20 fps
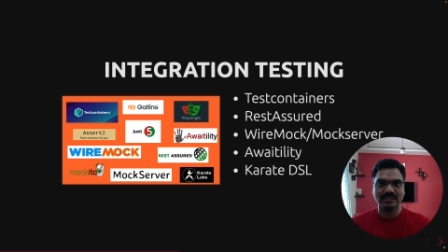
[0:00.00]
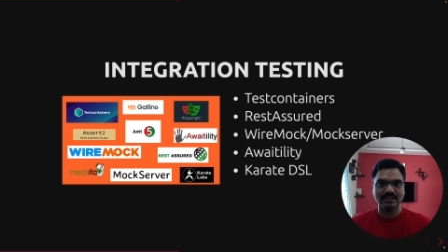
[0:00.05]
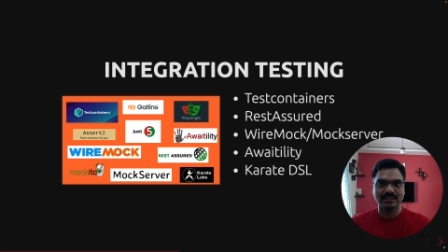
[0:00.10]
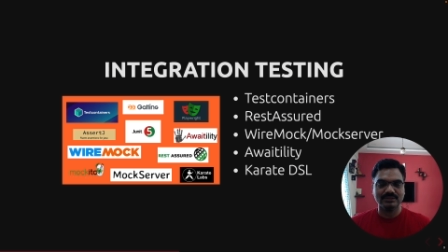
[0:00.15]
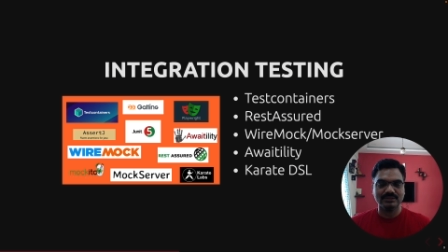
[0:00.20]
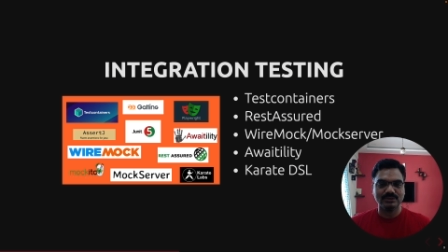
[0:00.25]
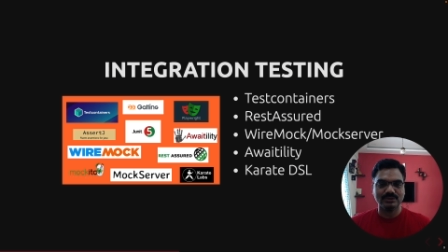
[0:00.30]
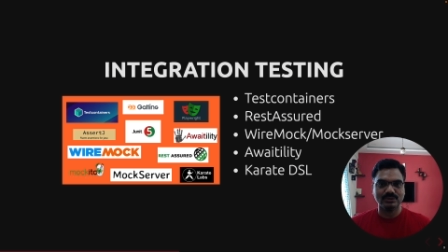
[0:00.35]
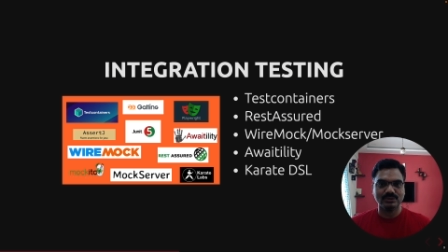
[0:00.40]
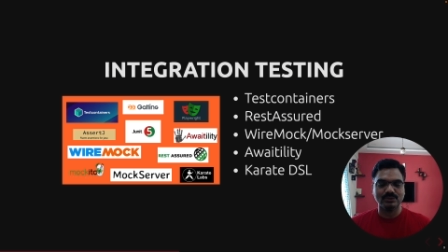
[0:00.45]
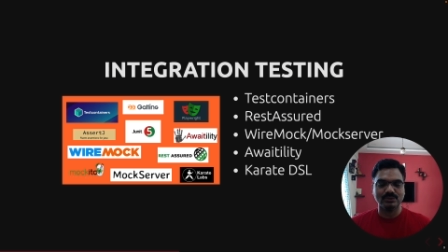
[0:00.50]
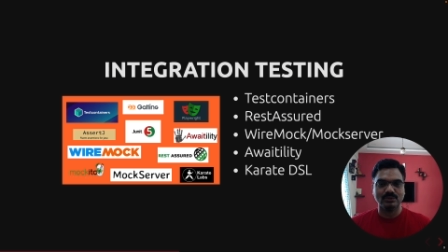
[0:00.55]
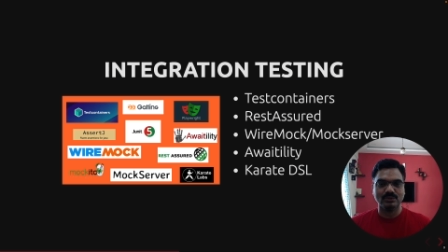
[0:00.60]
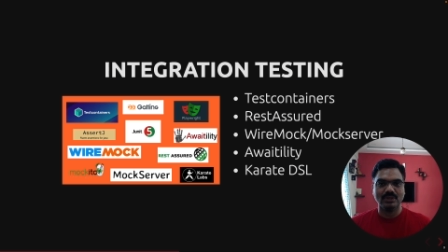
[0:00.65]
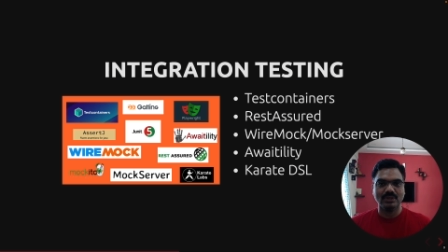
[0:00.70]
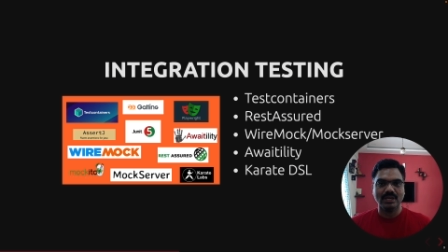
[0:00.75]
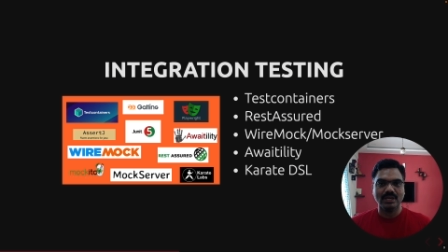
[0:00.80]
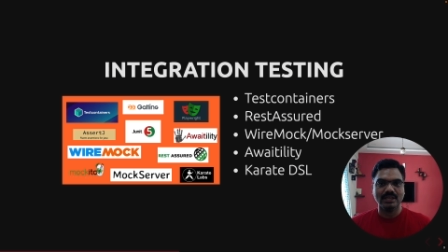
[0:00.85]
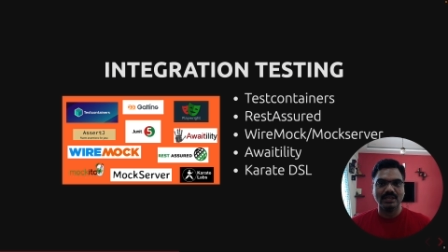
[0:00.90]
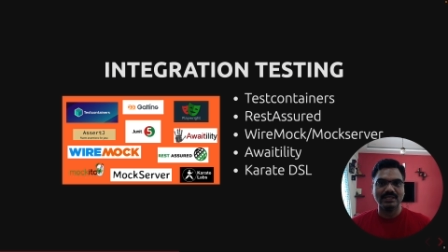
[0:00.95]
So
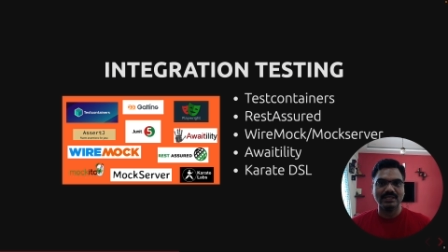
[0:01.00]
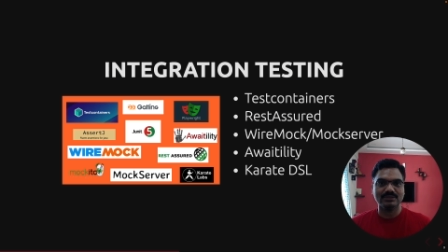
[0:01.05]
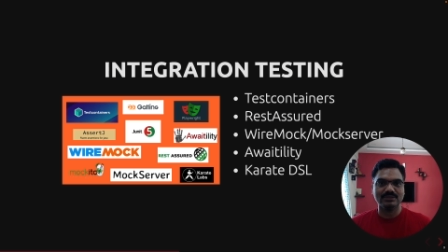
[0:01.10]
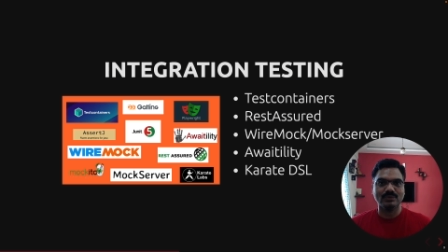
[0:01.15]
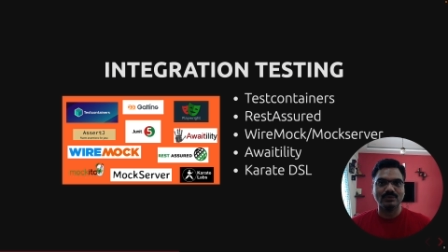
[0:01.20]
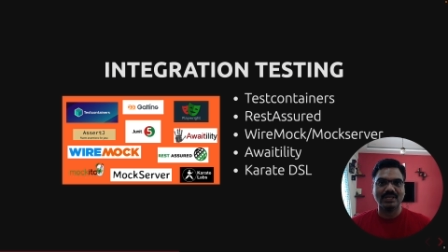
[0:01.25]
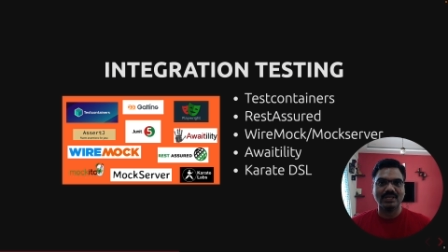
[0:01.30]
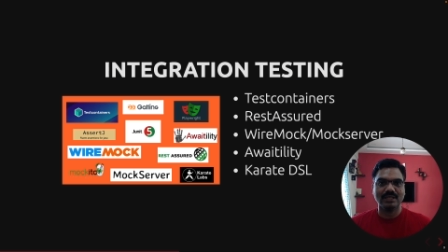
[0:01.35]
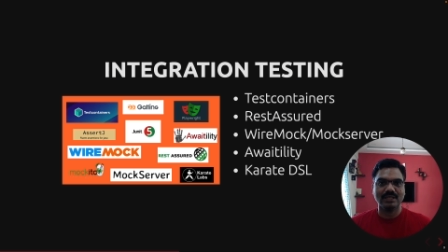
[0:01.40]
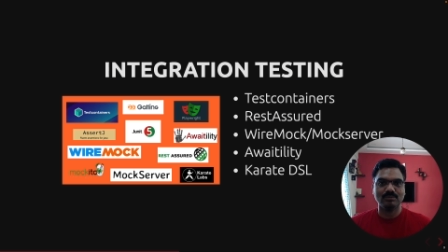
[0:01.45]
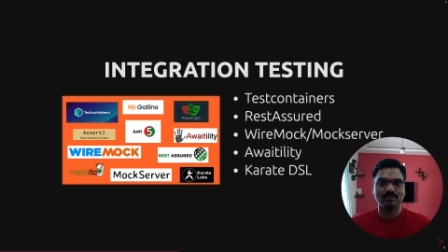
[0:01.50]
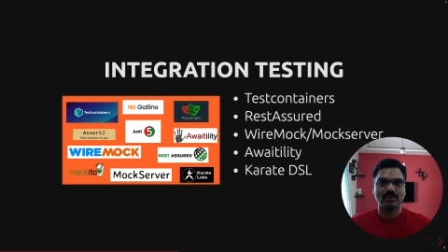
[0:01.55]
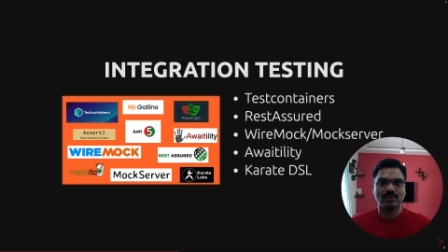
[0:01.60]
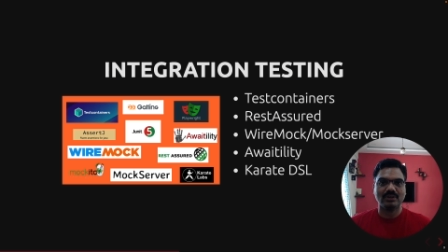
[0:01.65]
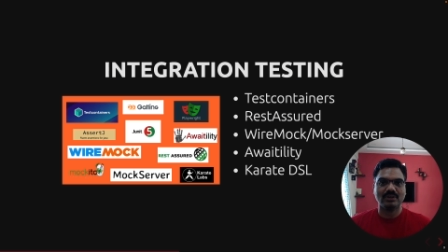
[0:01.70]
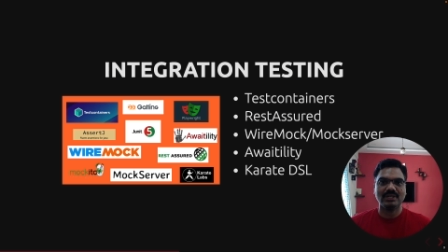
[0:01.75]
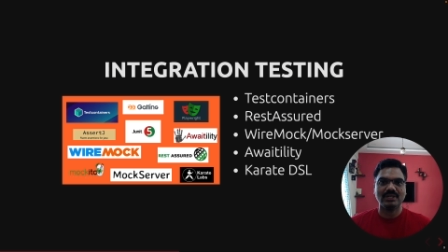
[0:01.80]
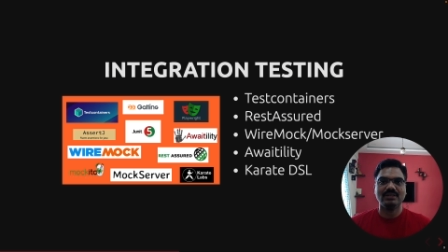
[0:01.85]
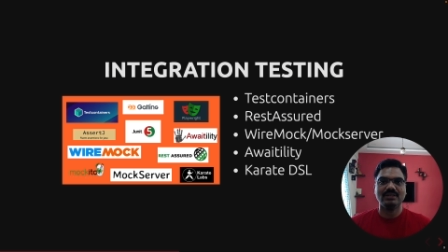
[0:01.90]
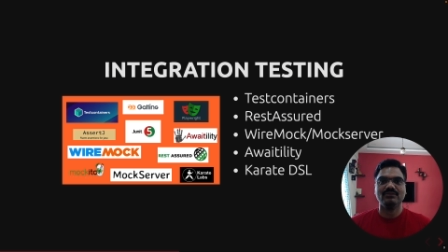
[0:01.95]
it is very
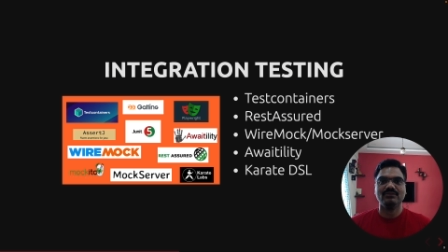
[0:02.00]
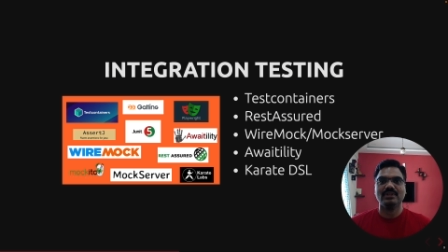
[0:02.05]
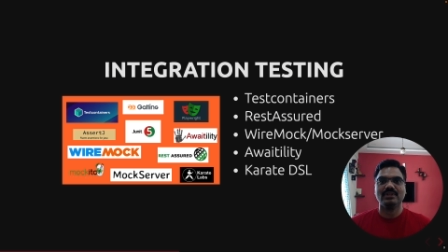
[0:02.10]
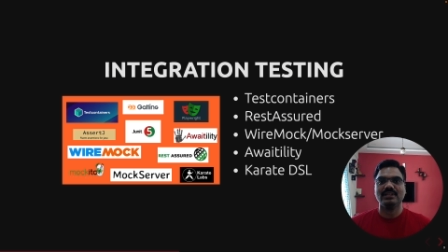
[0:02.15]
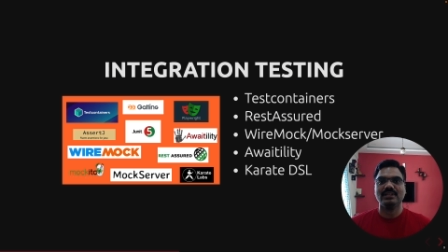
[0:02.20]
important for